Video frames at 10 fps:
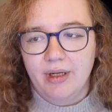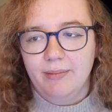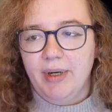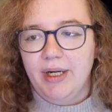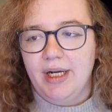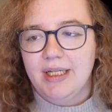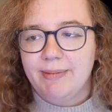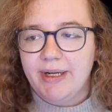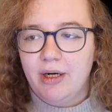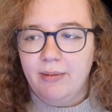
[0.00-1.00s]
But as
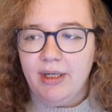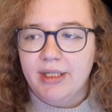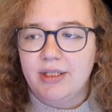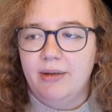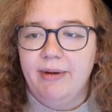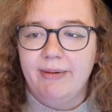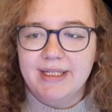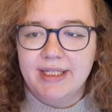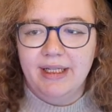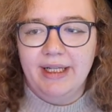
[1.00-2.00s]
my coworker told me
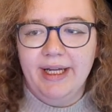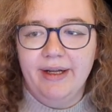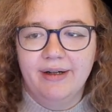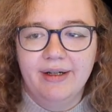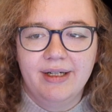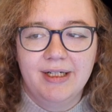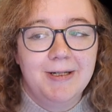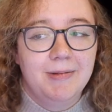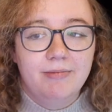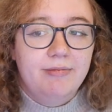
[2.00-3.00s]
recently,
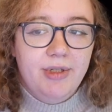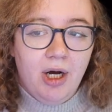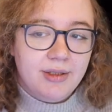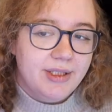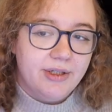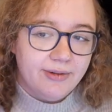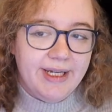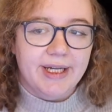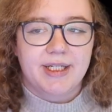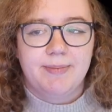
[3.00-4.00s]
not to
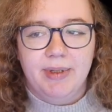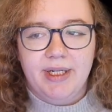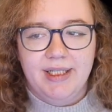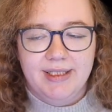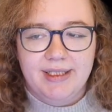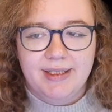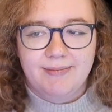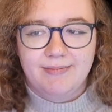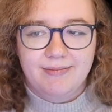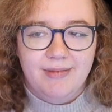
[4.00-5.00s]
Greeks because
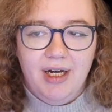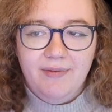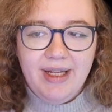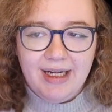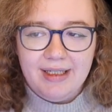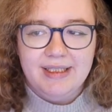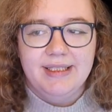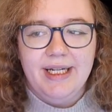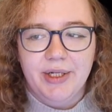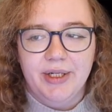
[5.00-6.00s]
of the
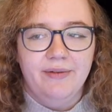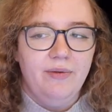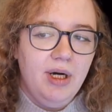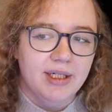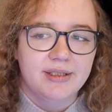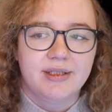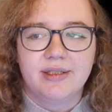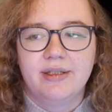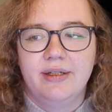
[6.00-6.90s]
anglicization of words.